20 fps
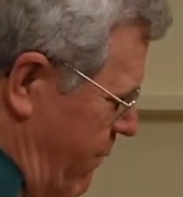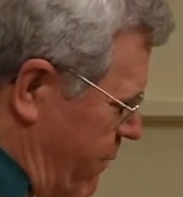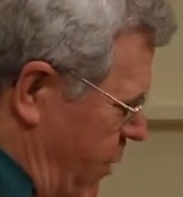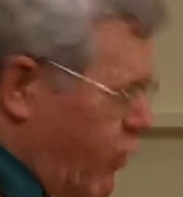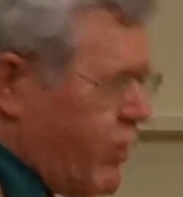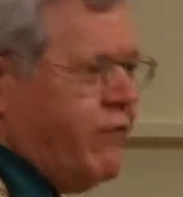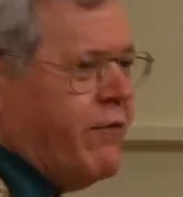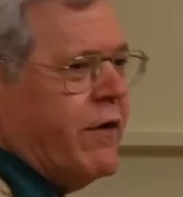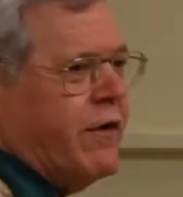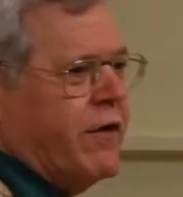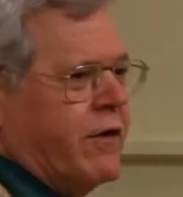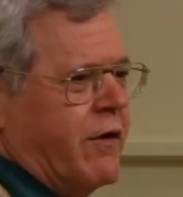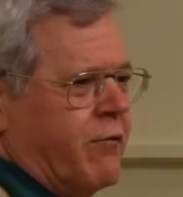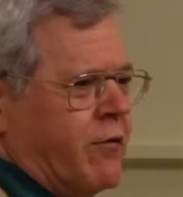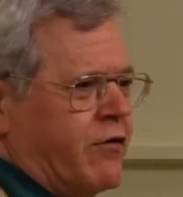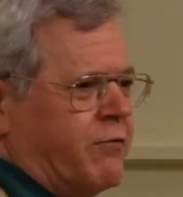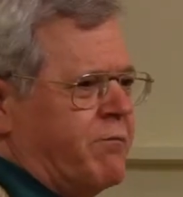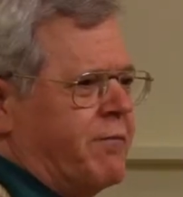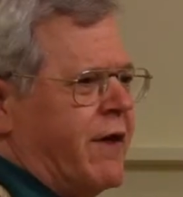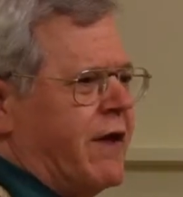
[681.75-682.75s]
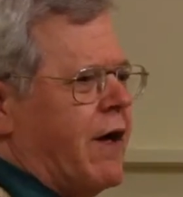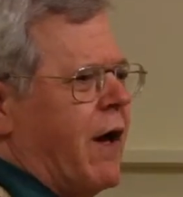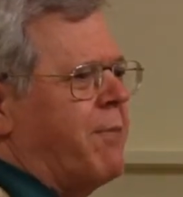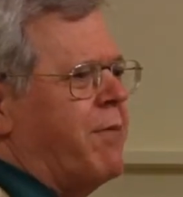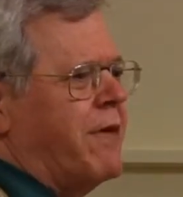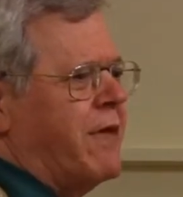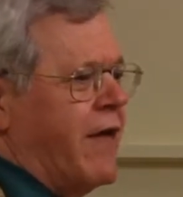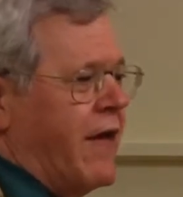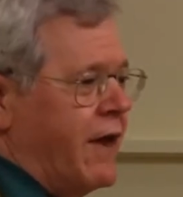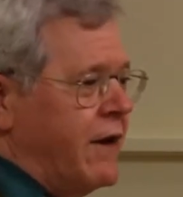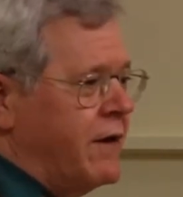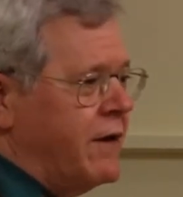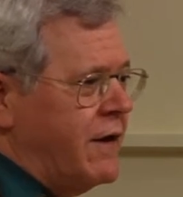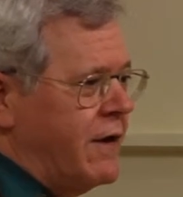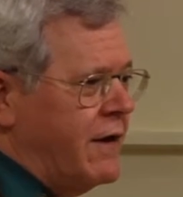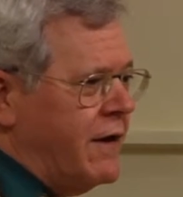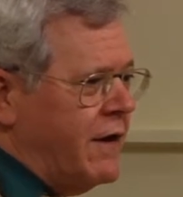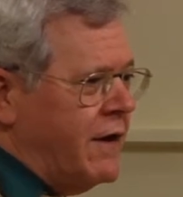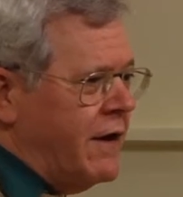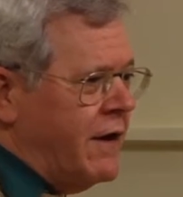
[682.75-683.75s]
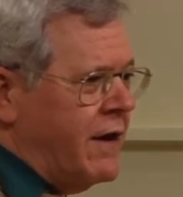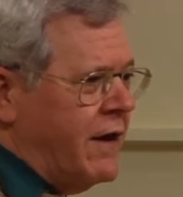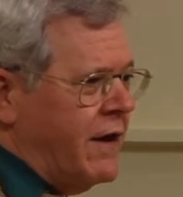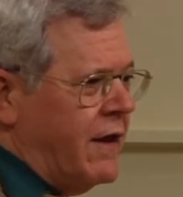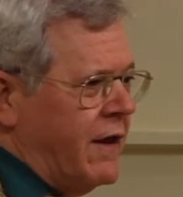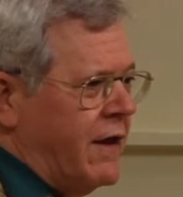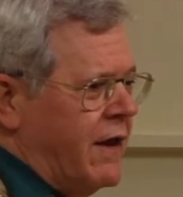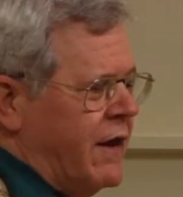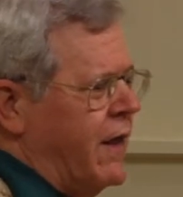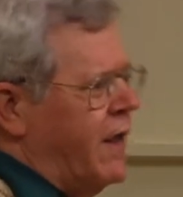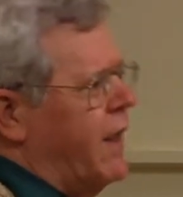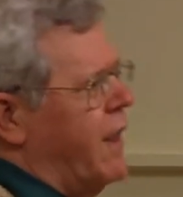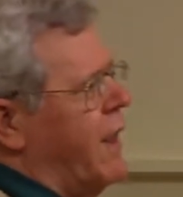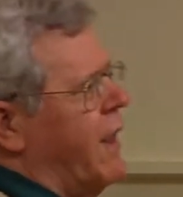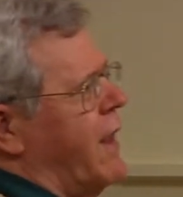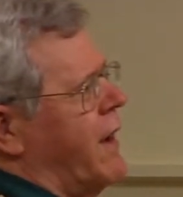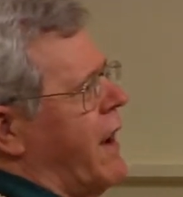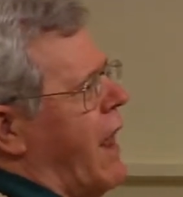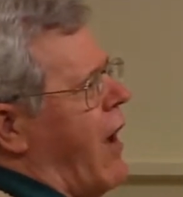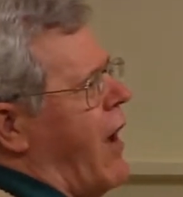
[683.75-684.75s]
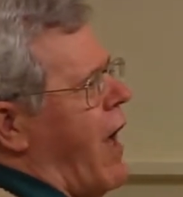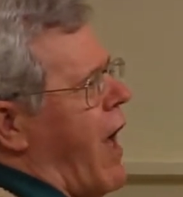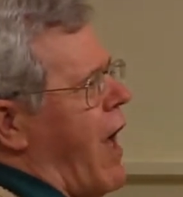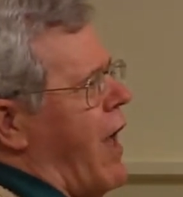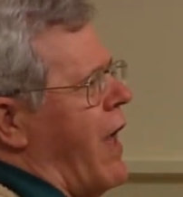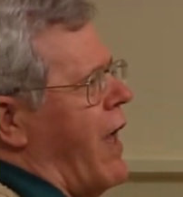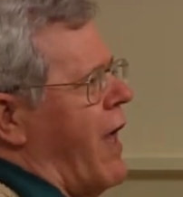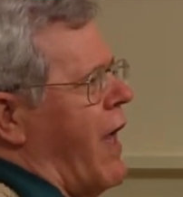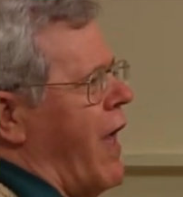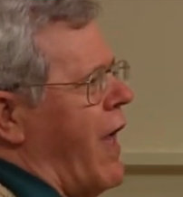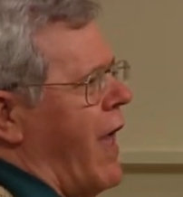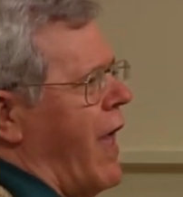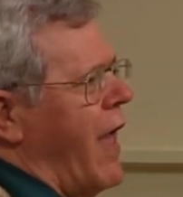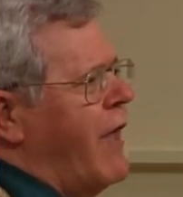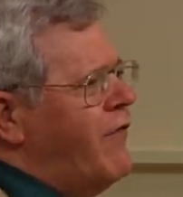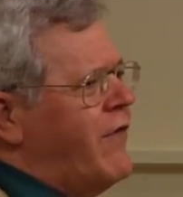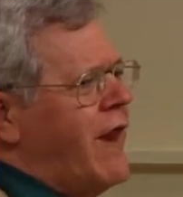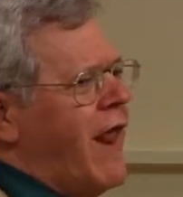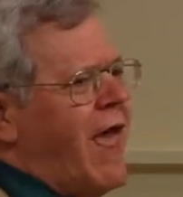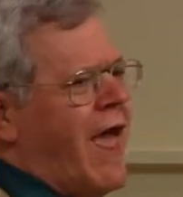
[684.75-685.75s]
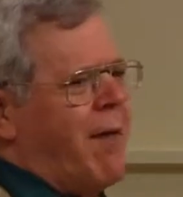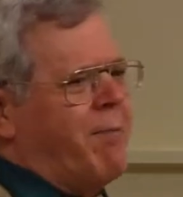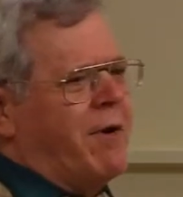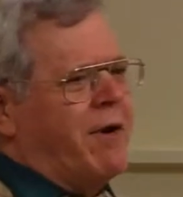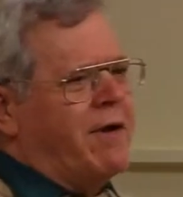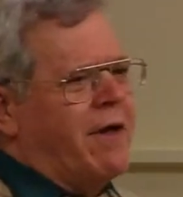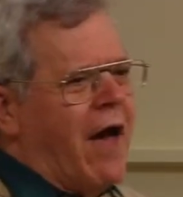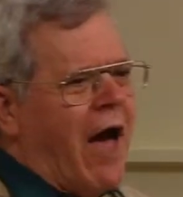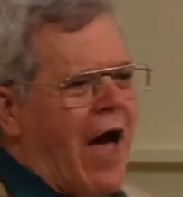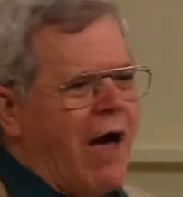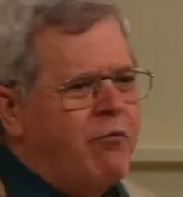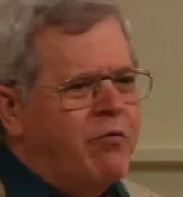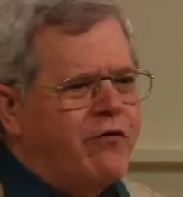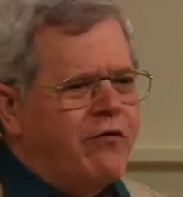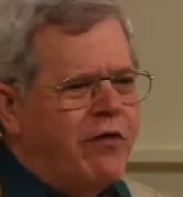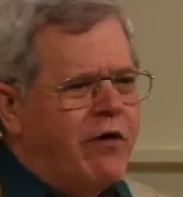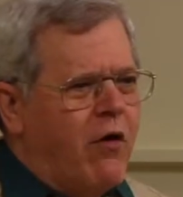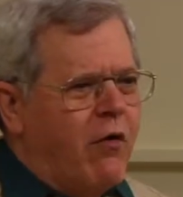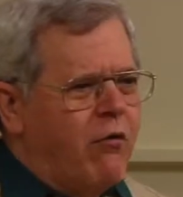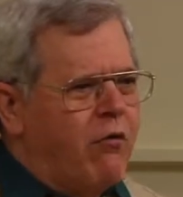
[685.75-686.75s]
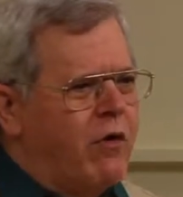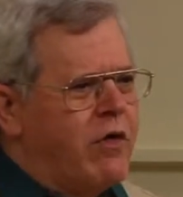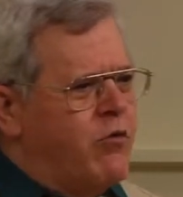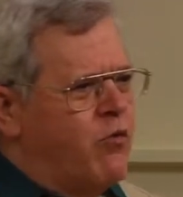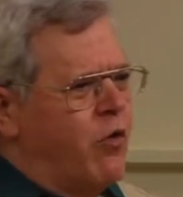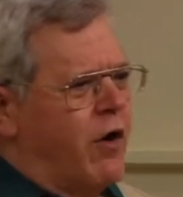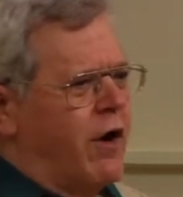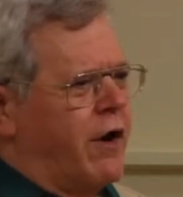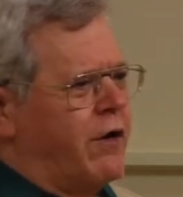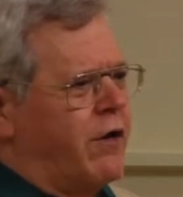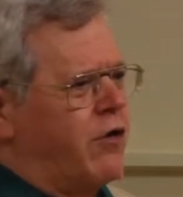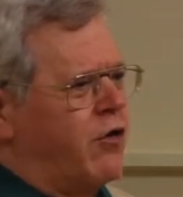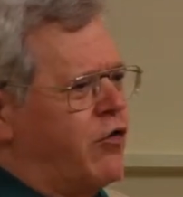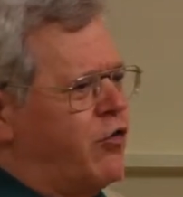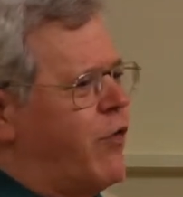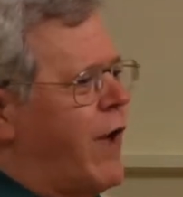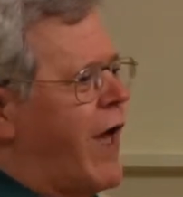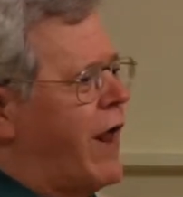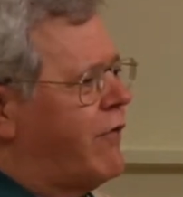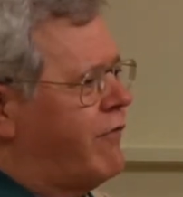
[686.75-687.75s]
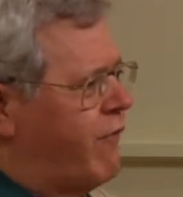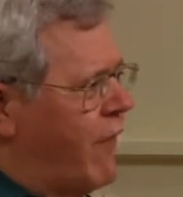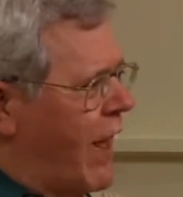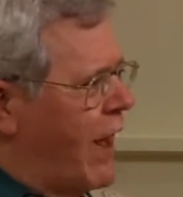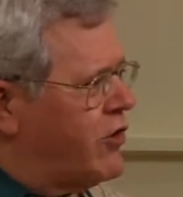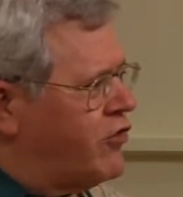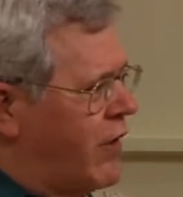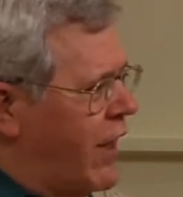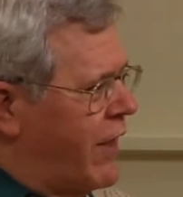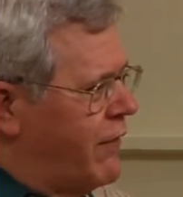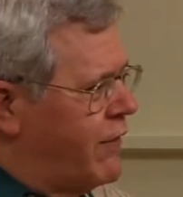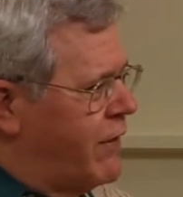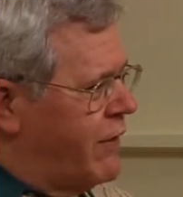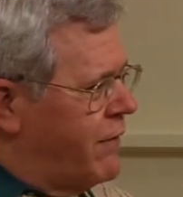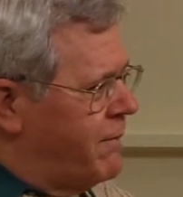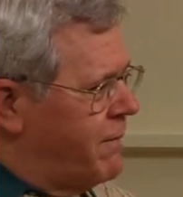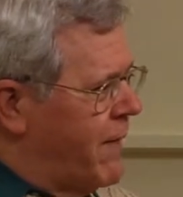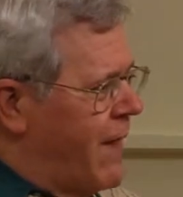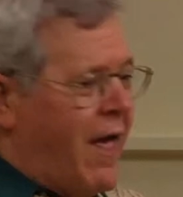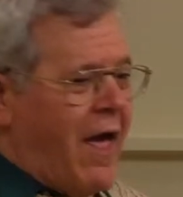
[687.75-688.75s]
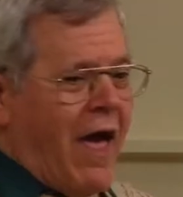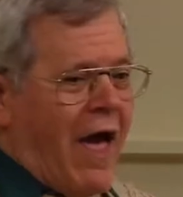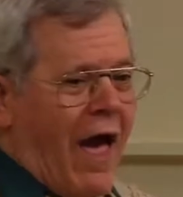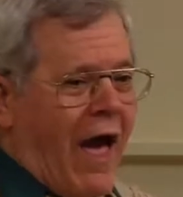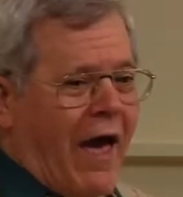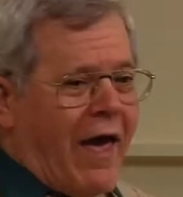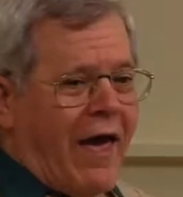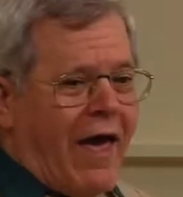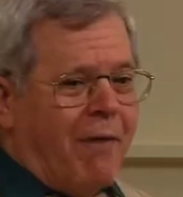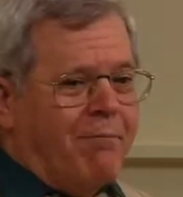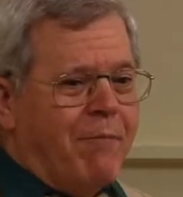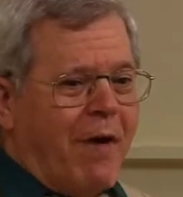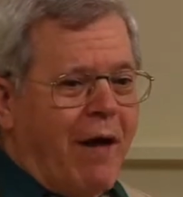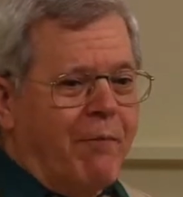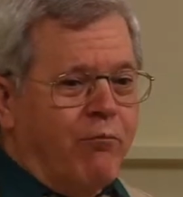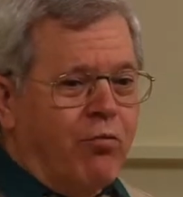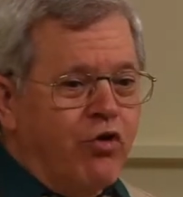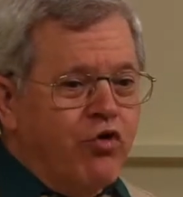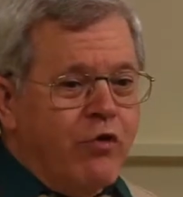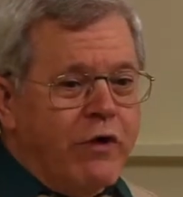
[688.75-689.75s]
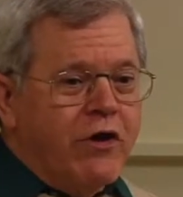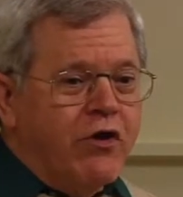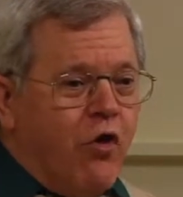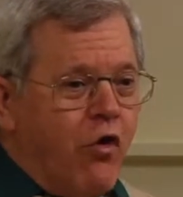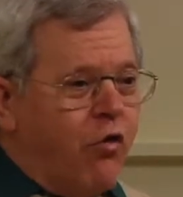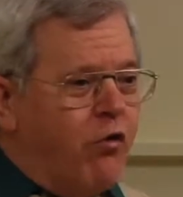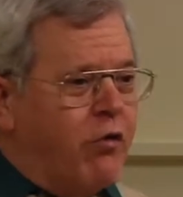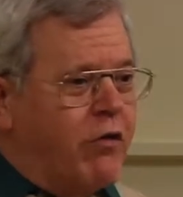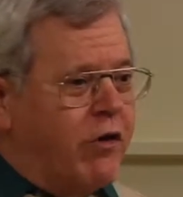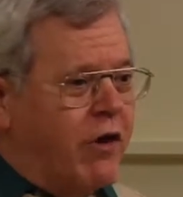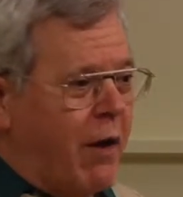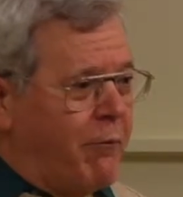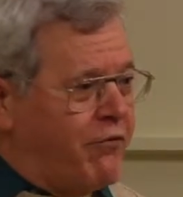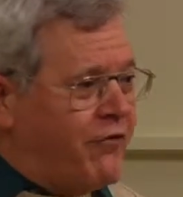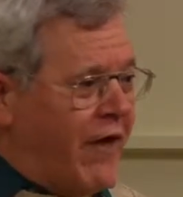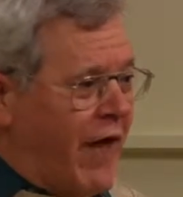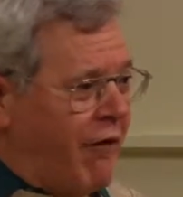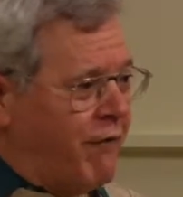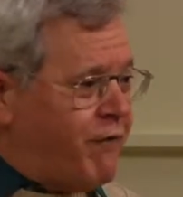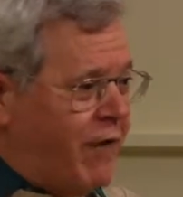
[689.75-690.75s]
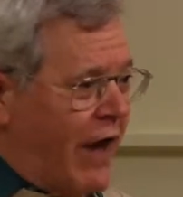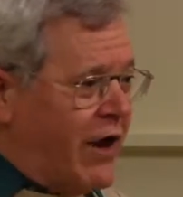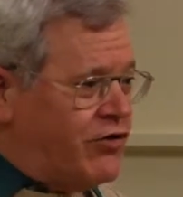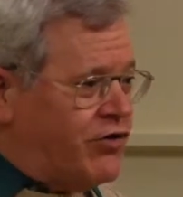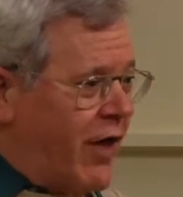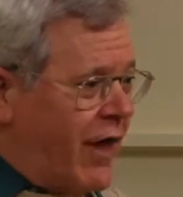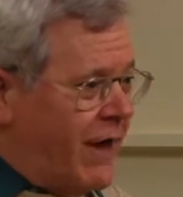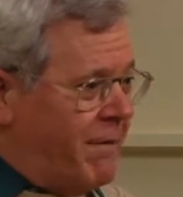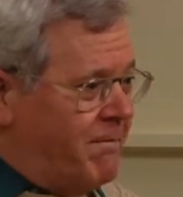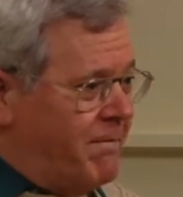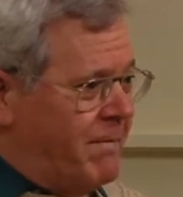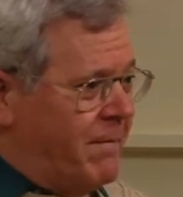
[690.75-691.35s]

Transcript: But we figured it would pick up again. Now, as it happened, I was the only one who had a flashlight there. I had my blue and gold Cub Scout flashlight.